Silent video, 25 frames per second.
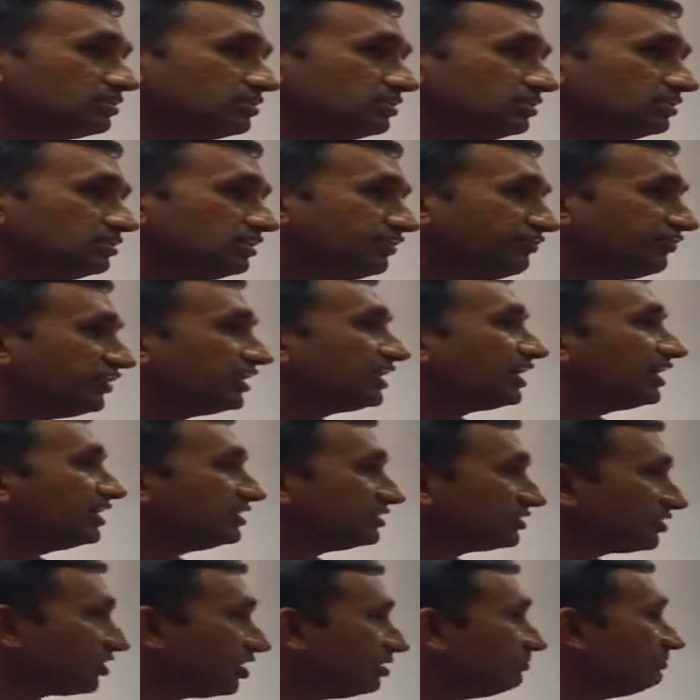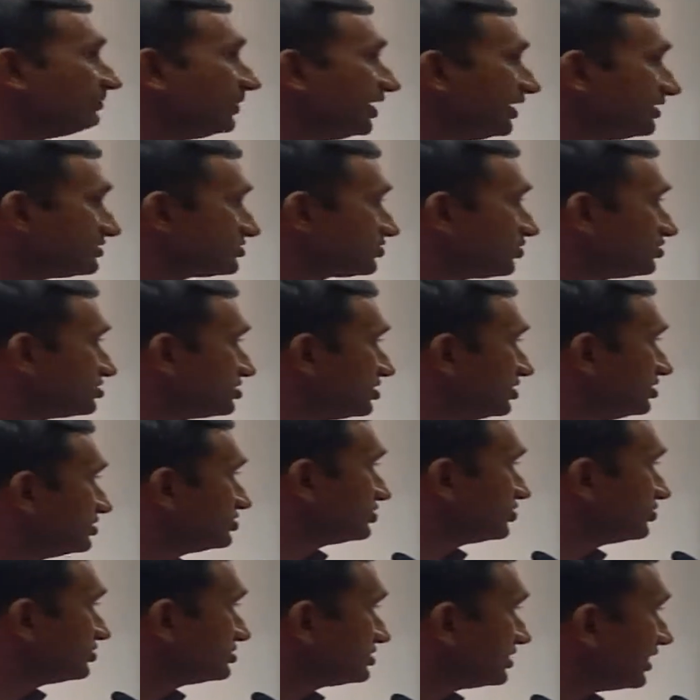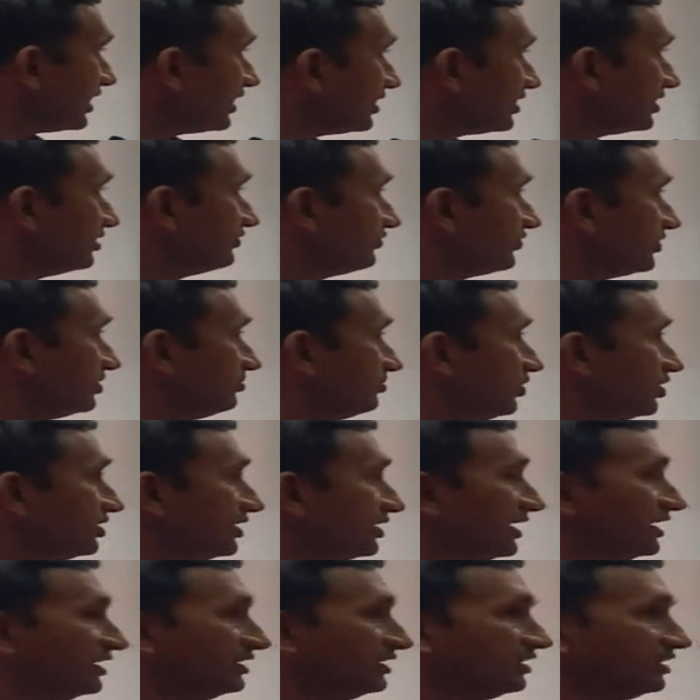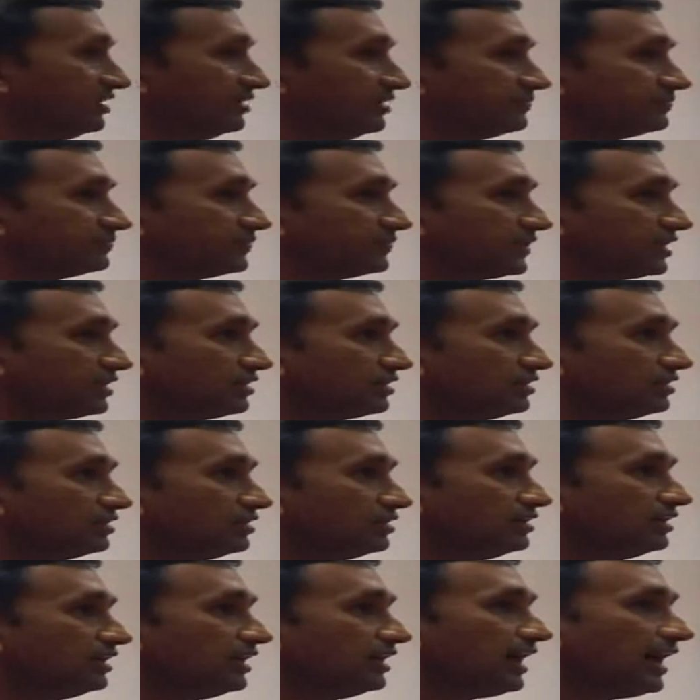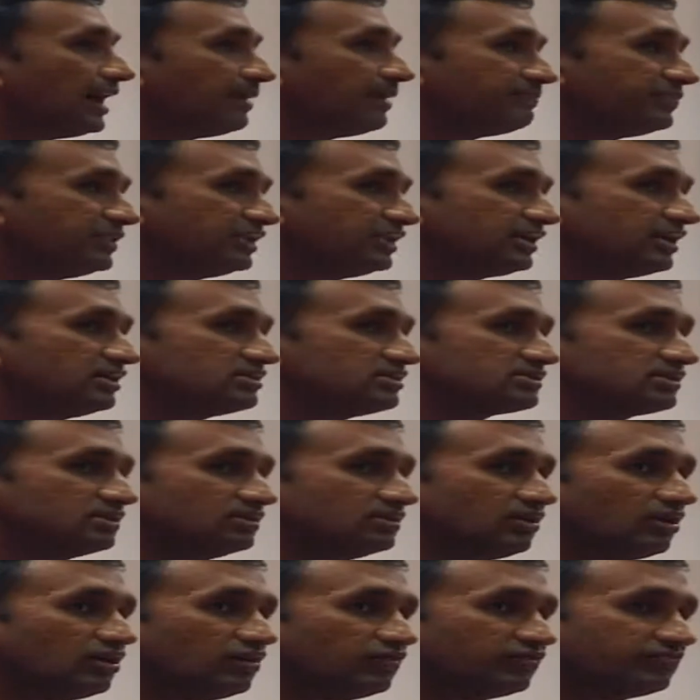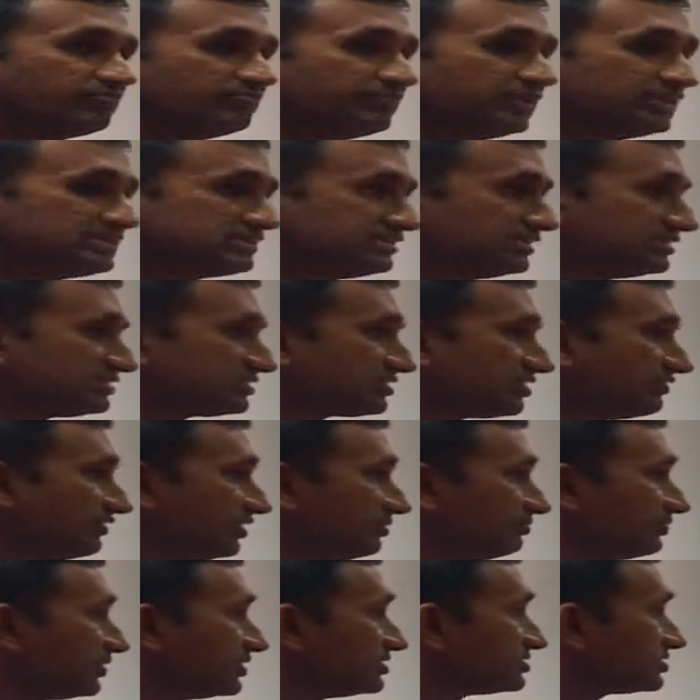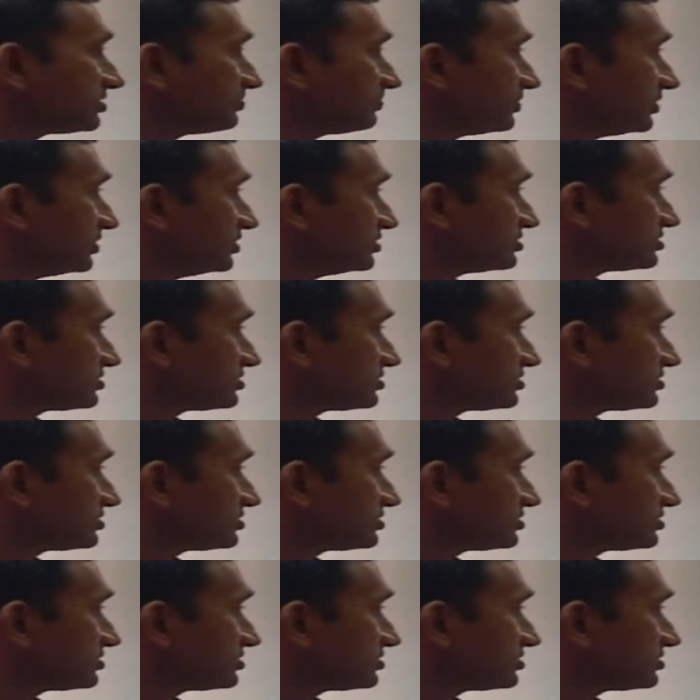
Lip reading: difficult, complex social issues like infant mortality, application of business-driven principles